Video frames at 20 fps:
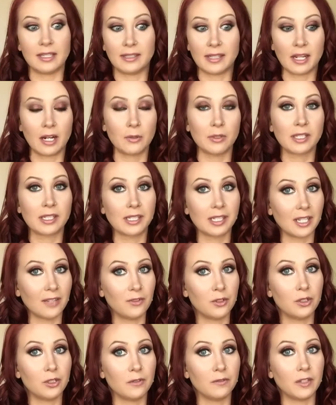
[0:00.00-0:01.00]
said I was going to give
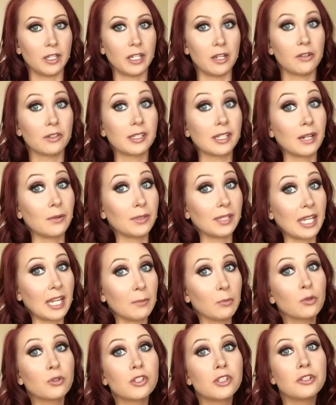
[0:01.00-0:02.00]
you 2 videos and I was
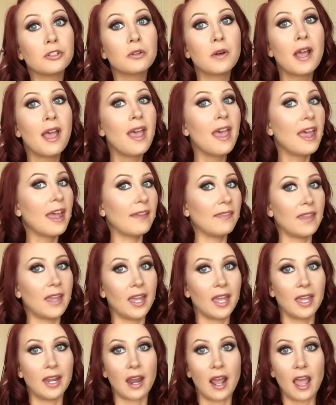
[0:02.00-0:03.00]
able to. And
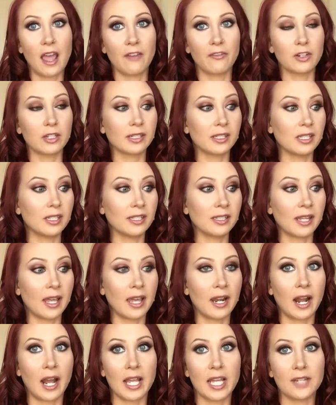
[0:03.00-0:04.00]
then ever since
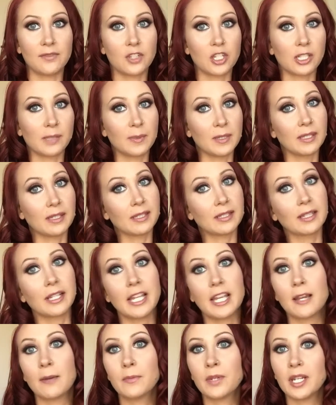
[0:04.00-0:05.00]
then, I have just been
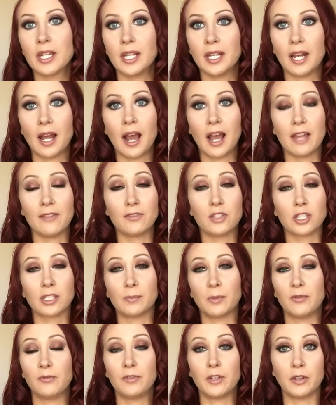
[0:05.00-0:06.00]
slammed and I've
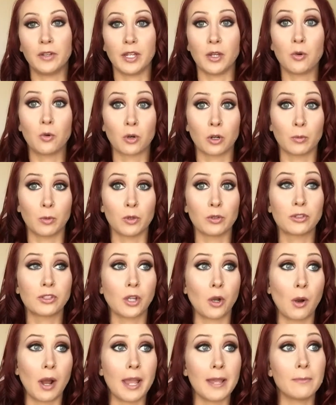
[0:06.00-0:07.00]
just been feeling horrible.
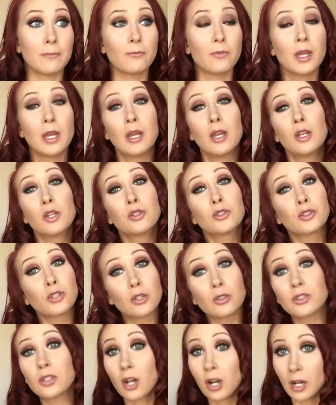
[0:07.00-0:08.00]
So I'm
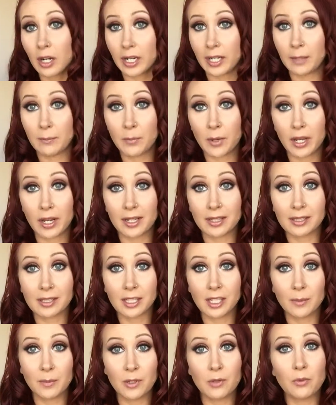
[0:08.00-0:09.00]
so sorry, but it's
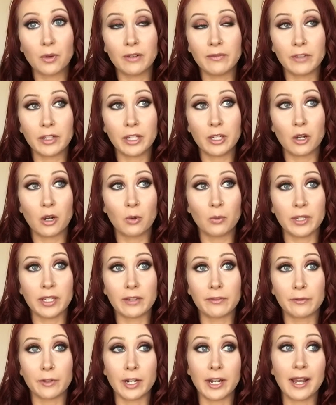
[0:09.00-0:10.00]
going to be 1 video a
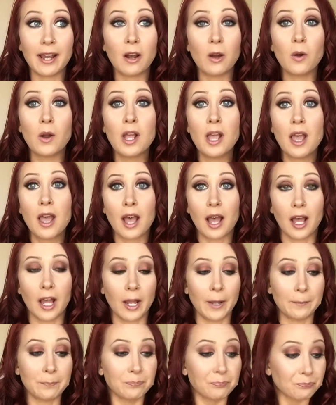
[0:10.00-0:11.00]
week for now.
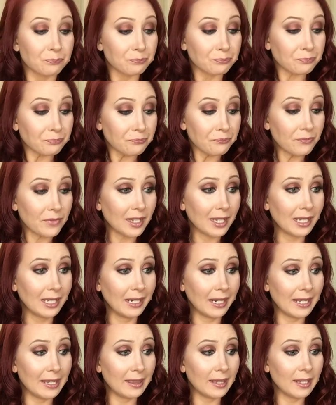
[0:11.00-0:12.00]

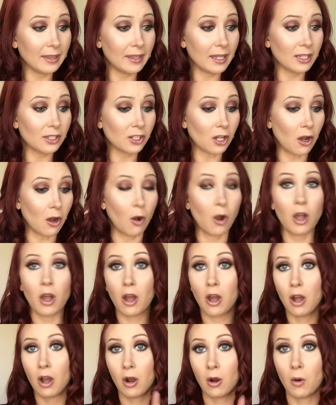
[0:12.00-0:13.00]
And I think that's
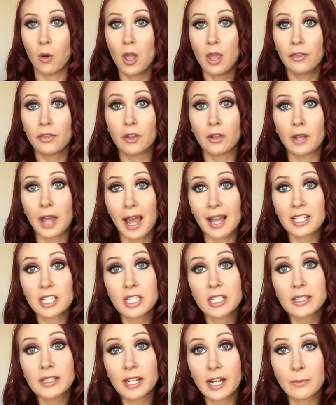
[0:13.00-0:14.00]
all. Oh, the
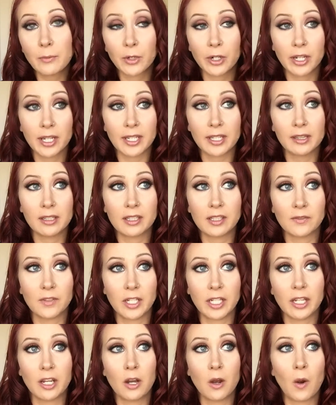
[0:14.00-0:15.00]
lashes that I'm wearing in this
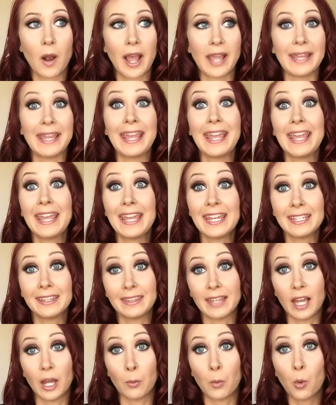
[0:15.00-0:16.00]
video, I
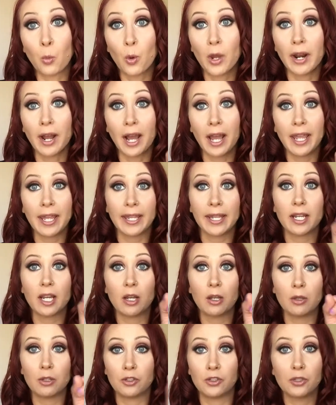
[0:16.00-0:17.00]
hate them.
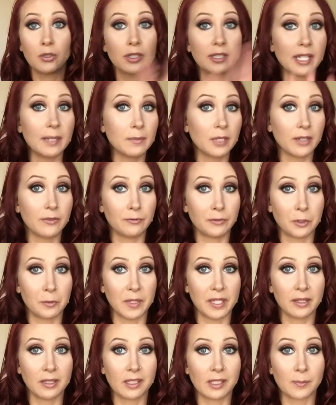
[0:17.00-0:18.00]
As soon as I'm done
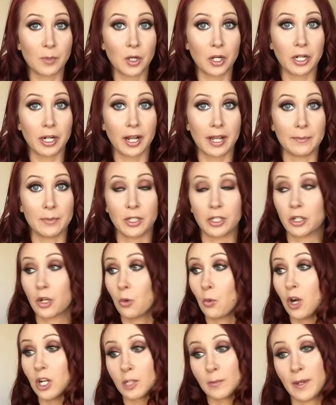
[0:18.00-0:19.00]
filming this part, I'm going to
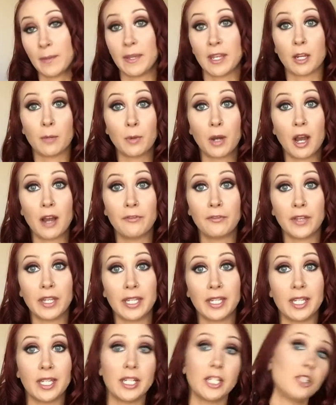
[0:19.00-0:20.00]
go wash my makeup off.
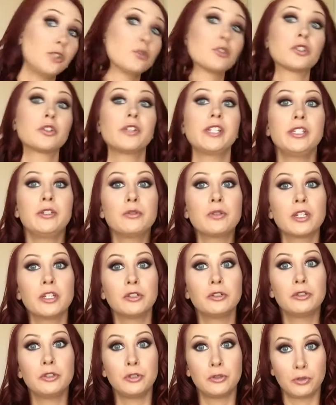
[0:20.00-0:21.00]
And usually you
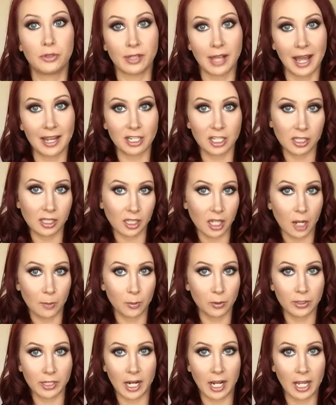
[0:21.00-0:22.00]
can use lashes a
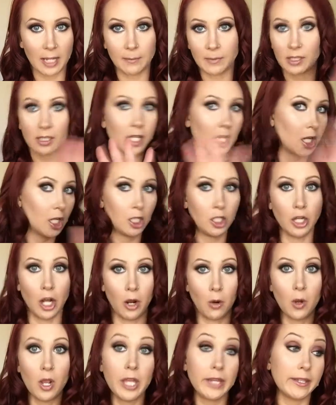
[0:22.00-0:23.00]
couple times.
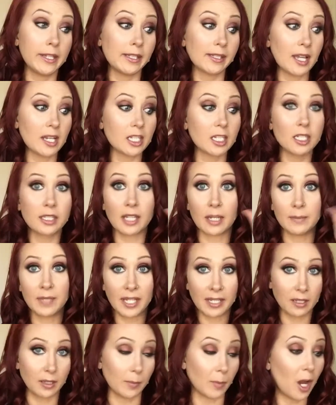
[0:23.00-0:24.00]
No, these lashes, I'm
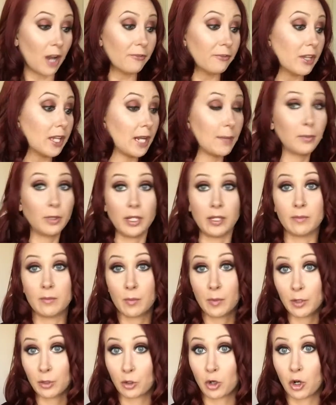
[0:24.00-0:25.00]
taking them off and I'm putting them